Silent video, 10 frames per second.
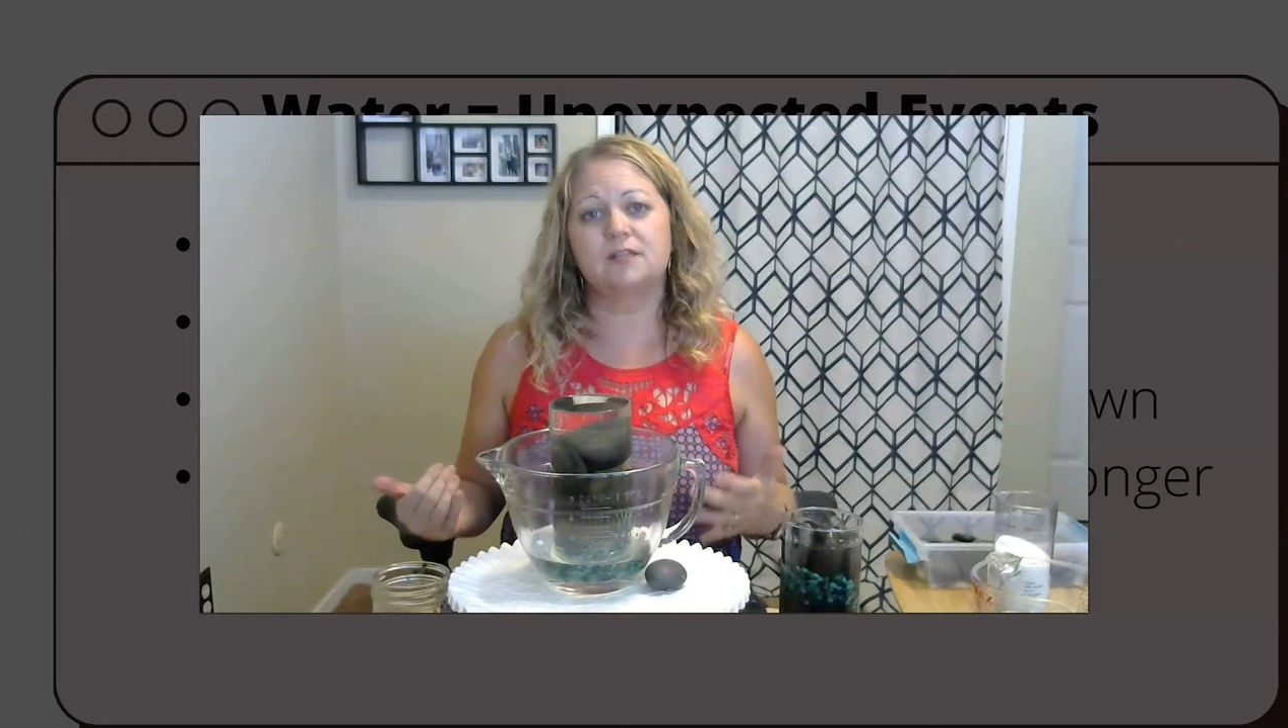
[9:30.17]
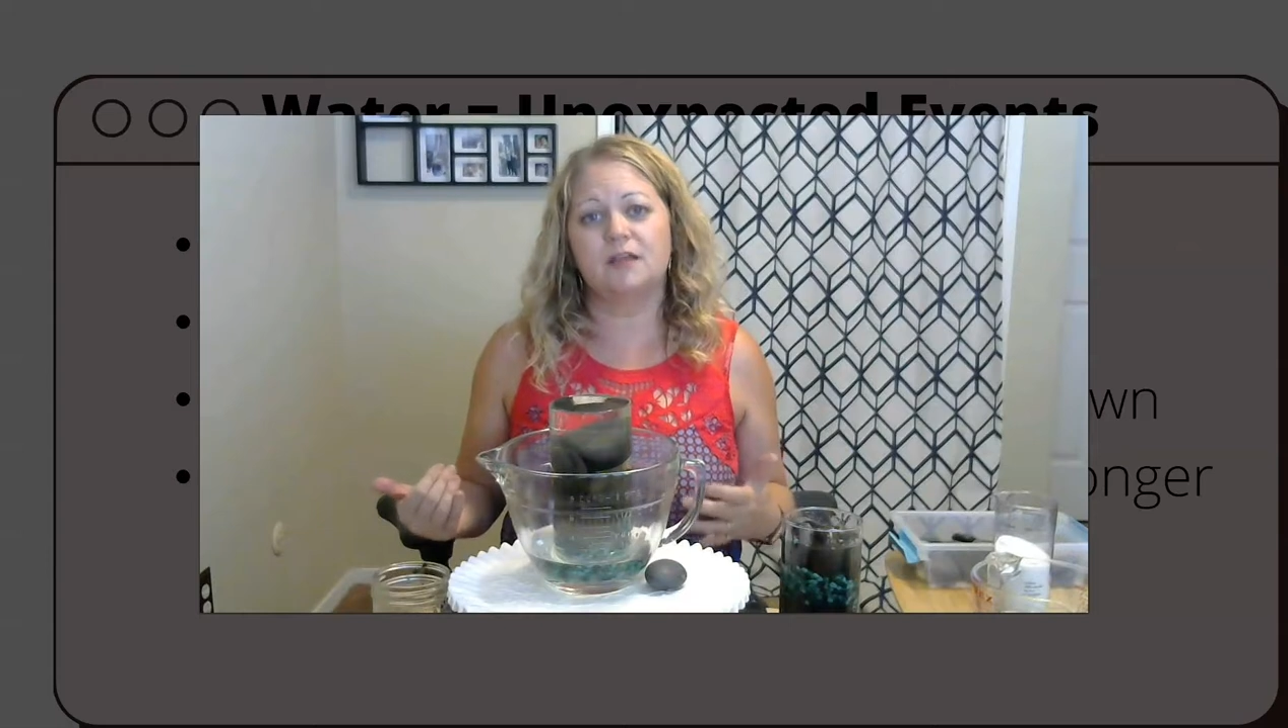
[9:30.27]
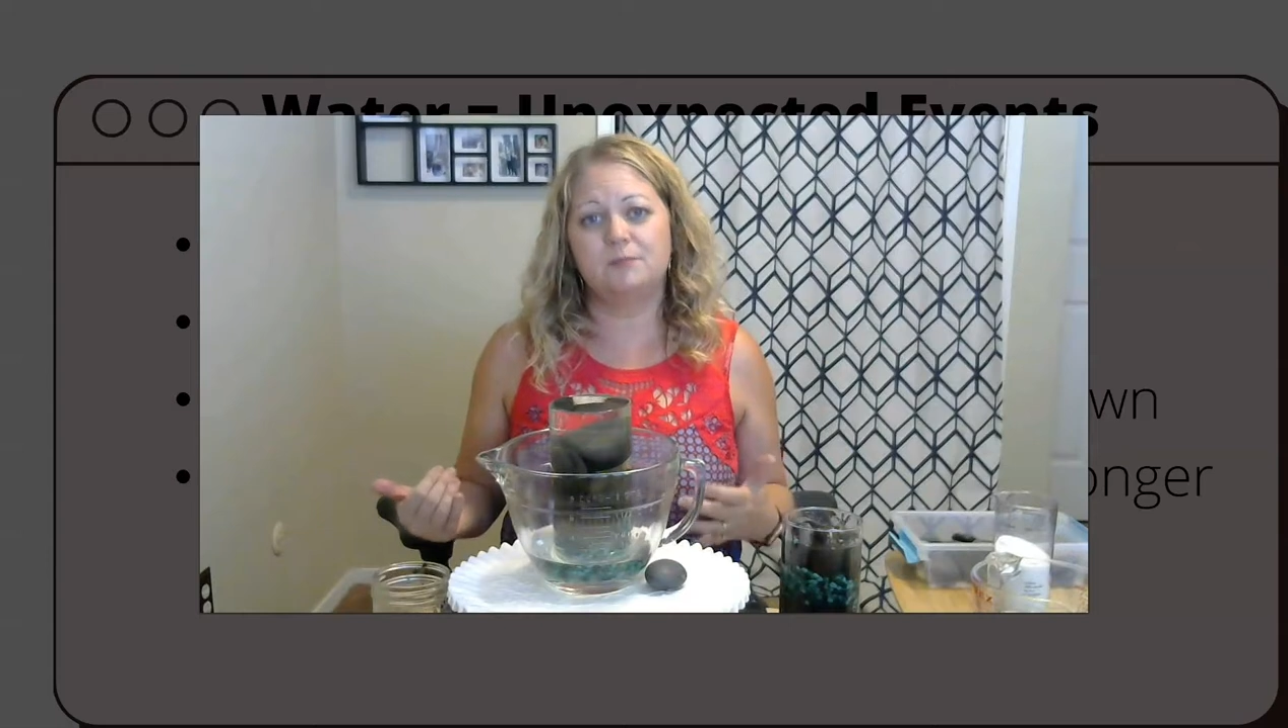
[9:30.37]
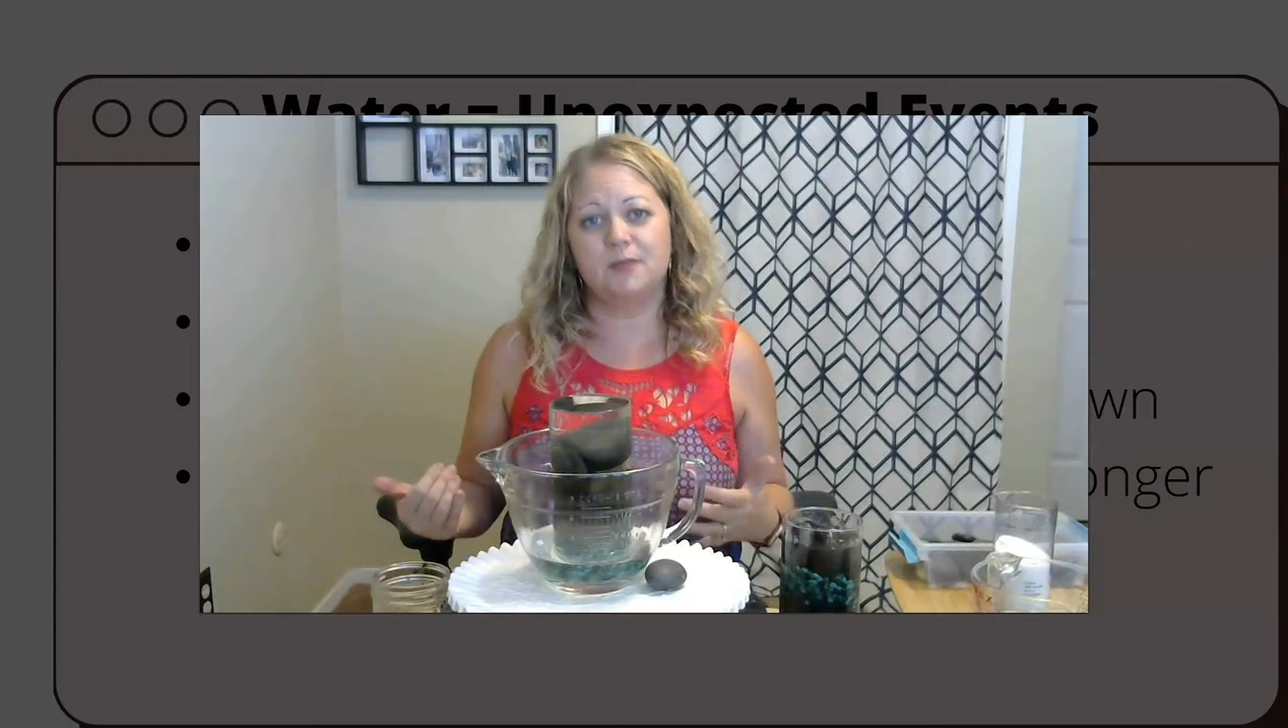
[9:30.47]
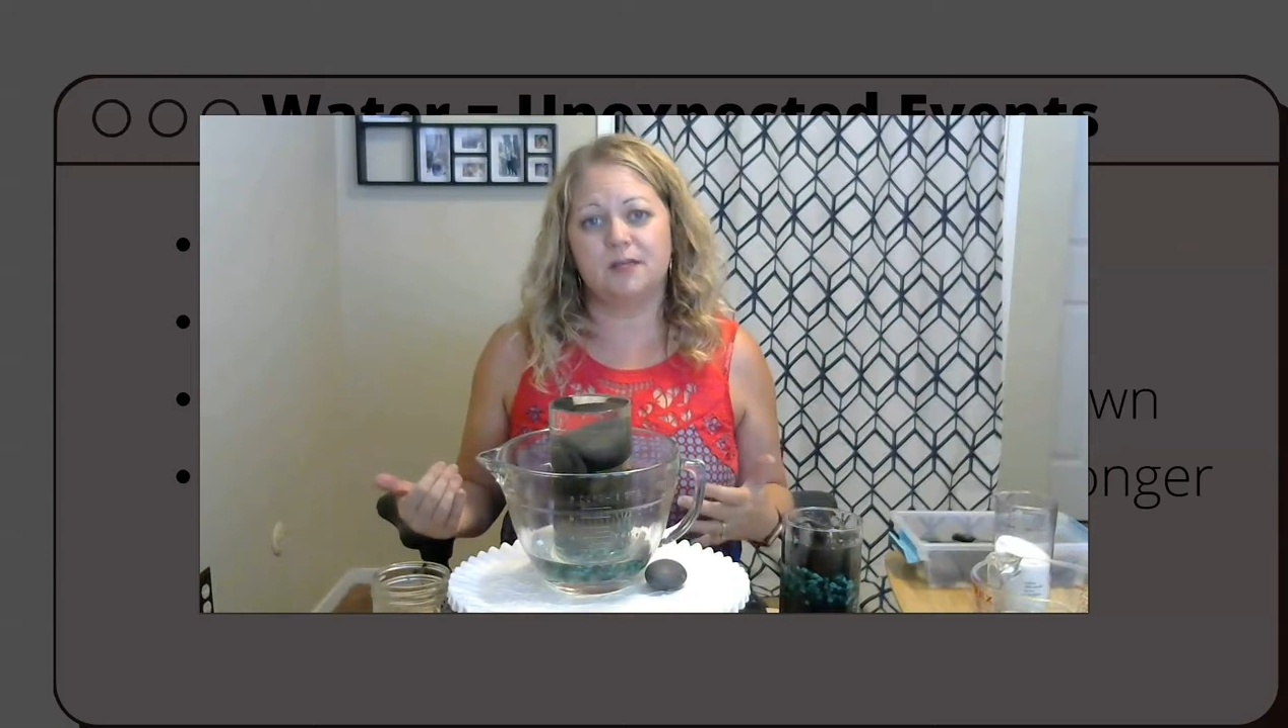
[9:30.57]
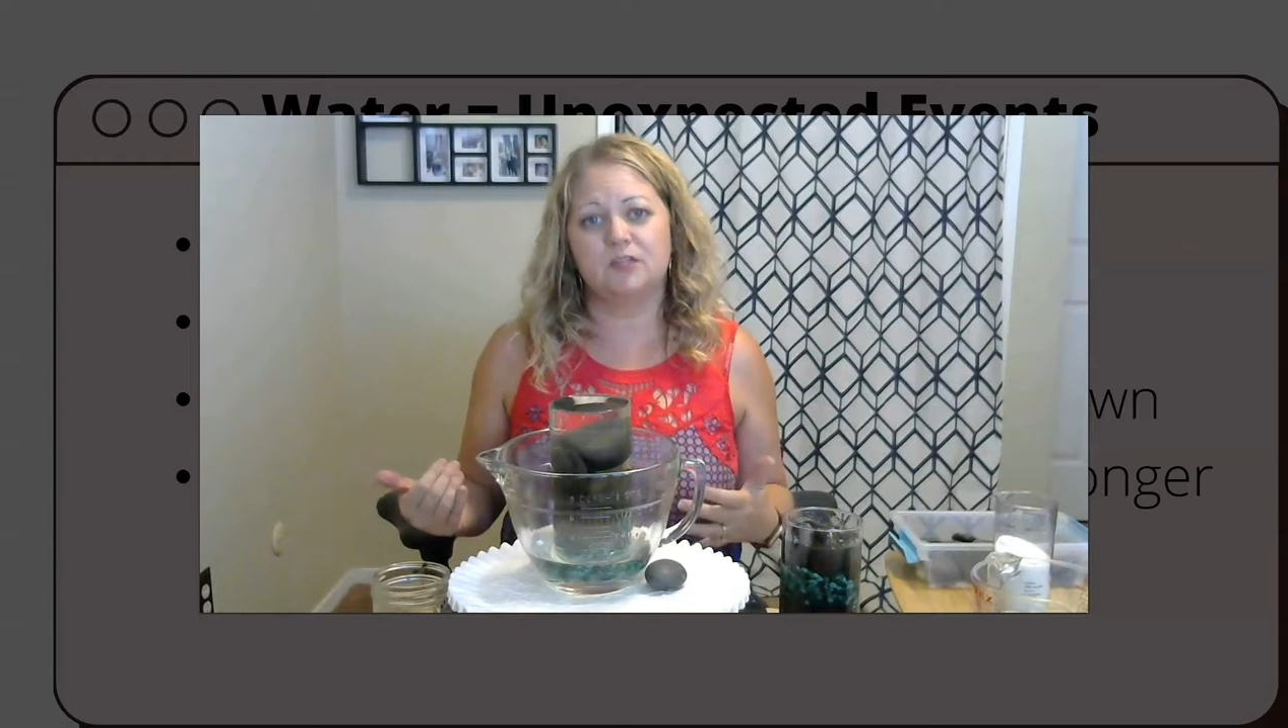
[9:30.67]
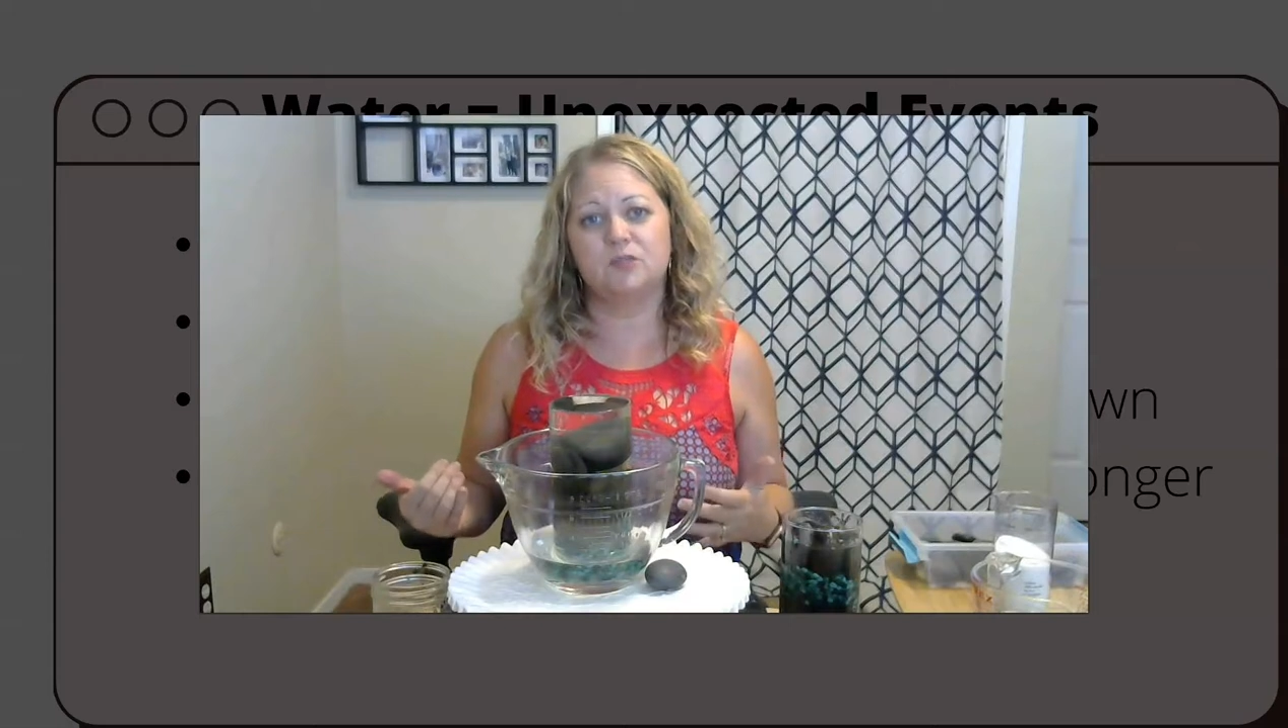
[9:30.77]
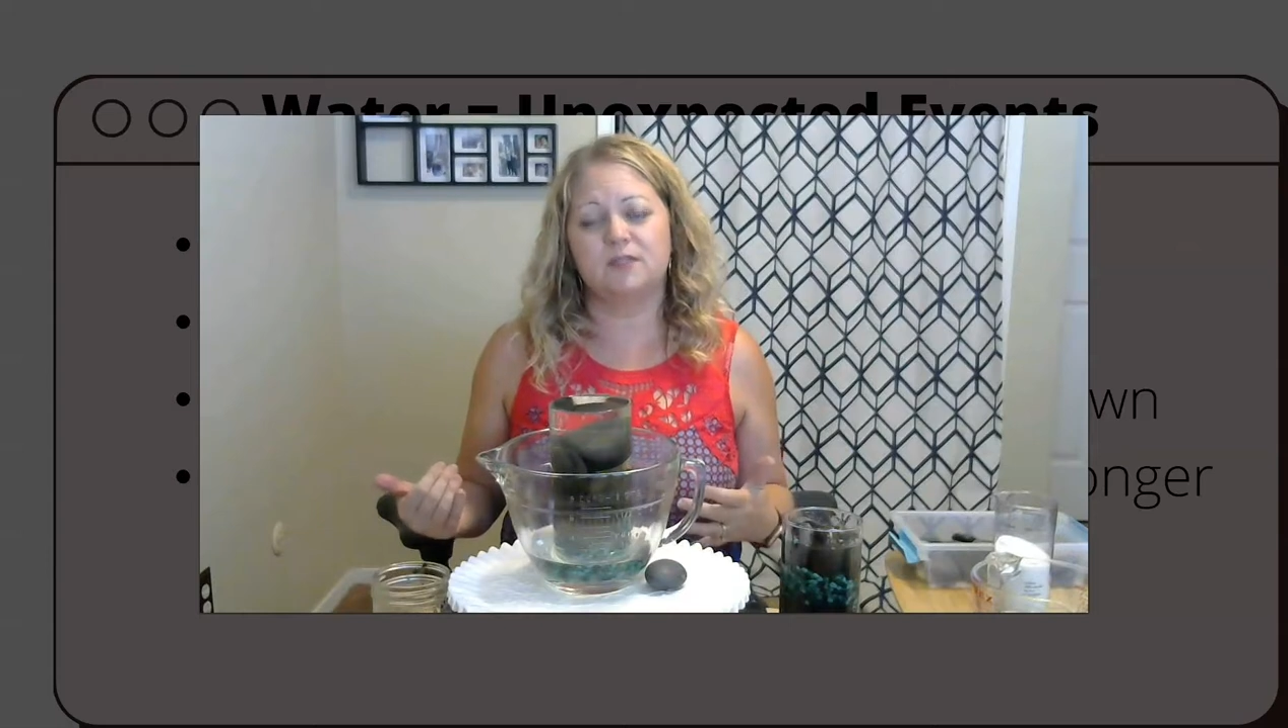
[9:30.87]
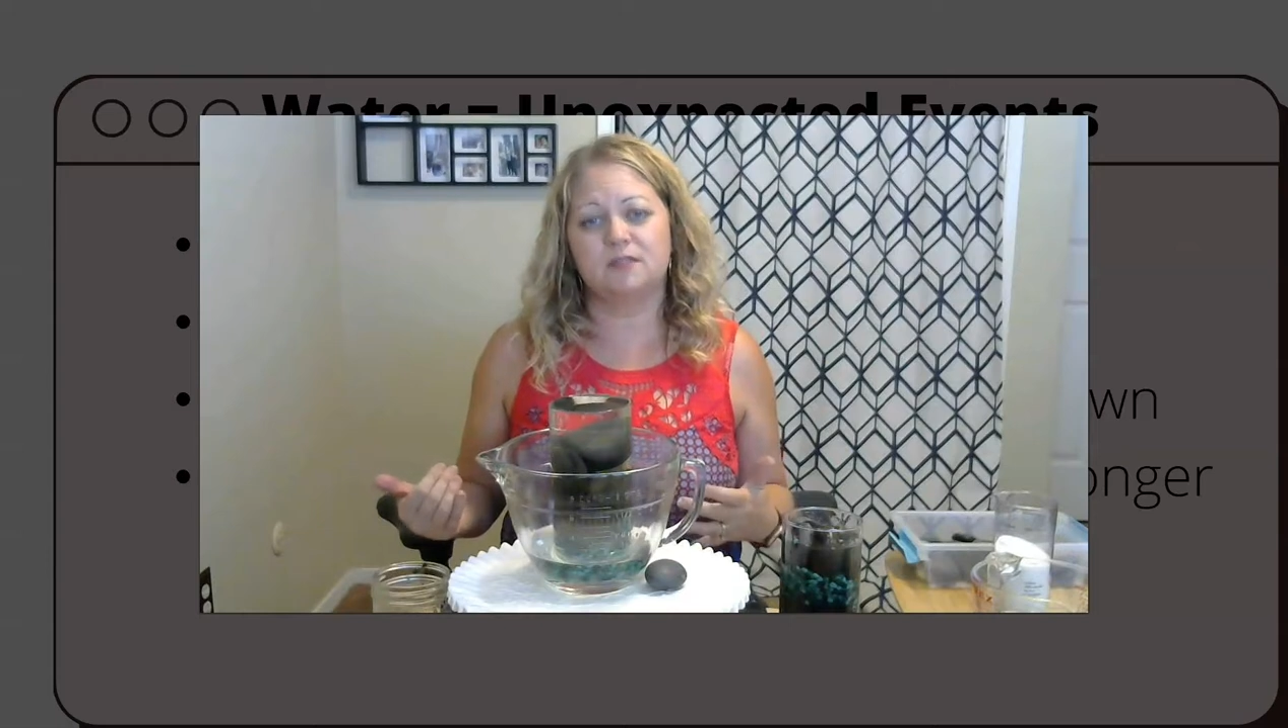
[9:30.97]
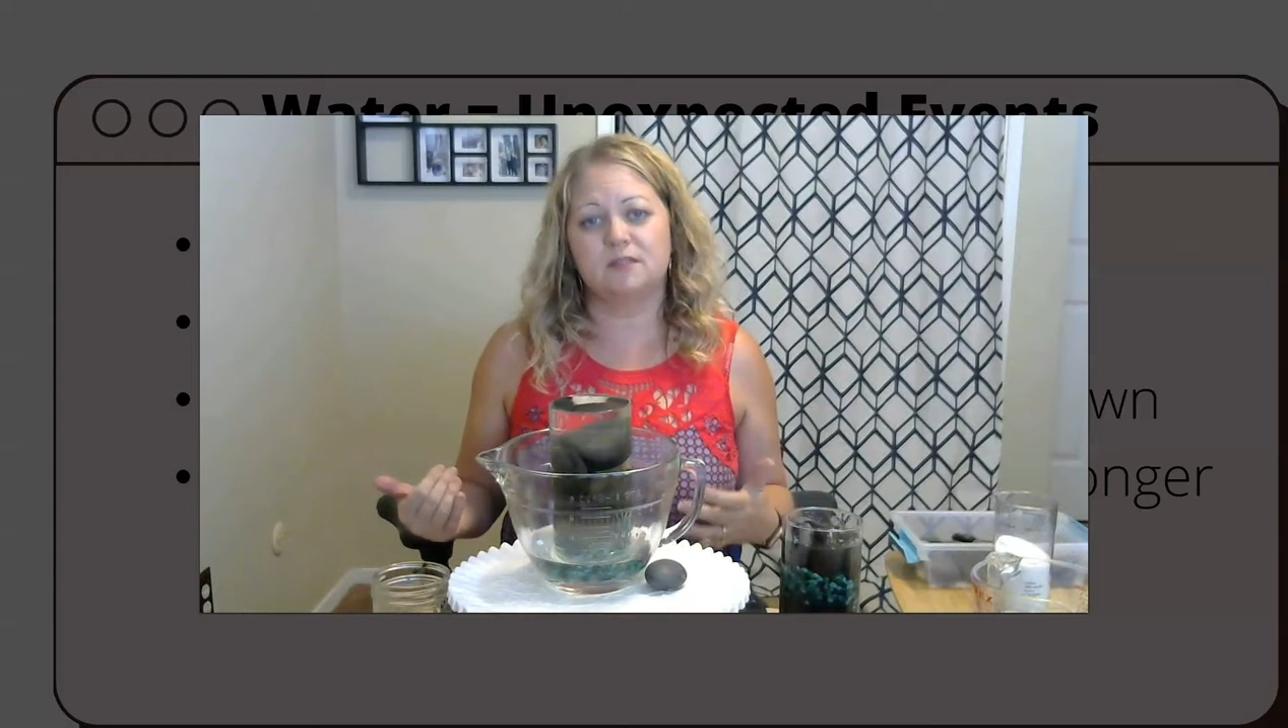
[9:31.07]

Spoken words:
time management